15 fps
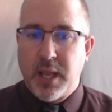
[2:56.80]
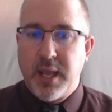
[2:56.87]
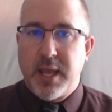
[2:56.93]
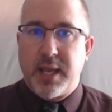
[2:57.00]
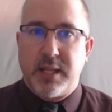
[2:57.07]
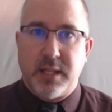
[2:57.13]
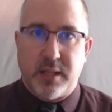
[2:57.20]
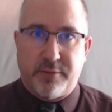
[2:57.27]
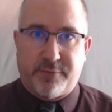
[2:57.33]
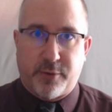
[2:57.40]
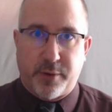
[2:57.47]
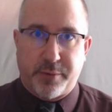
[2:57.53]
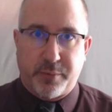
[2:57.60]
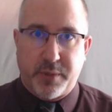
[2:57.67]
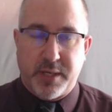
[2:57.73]
And then the
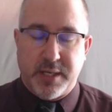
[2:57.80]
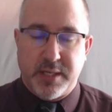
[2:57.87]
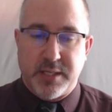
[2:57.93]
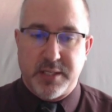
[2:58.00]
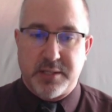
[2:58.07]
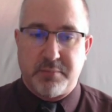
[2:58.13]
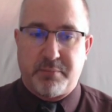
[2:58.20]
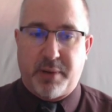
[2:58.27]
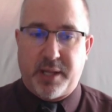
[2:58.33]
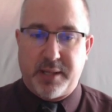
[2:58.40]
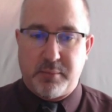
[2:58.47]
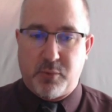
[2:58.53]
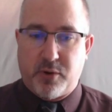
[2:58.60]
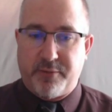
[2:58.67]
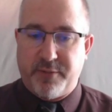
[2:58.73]
fourth one is
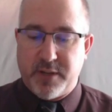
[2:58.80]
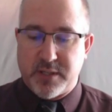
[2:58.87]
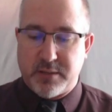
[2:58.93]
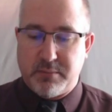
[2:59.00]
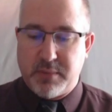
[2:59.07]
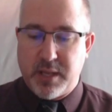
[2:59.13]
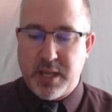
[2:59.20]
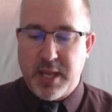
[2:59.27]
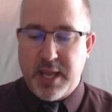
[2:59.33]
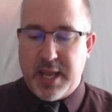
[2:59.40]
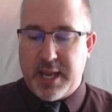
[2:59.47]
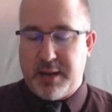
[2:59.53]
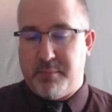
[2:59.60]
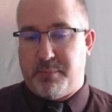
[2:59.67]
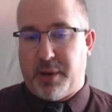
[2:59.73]
polymorphism.
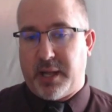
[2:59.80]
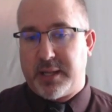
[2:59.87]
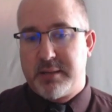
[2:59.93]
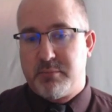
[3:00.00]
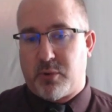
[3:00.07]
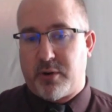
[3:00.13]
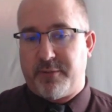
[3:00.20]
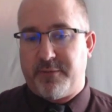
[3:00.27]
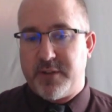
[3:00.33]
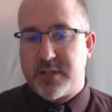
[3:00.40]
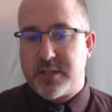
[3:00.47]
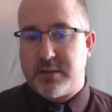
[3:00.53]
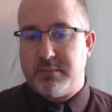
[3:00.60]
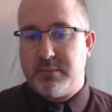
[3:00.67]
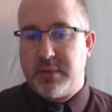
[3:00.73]
And
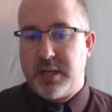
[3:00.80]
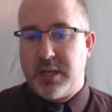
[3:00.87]
polymorphism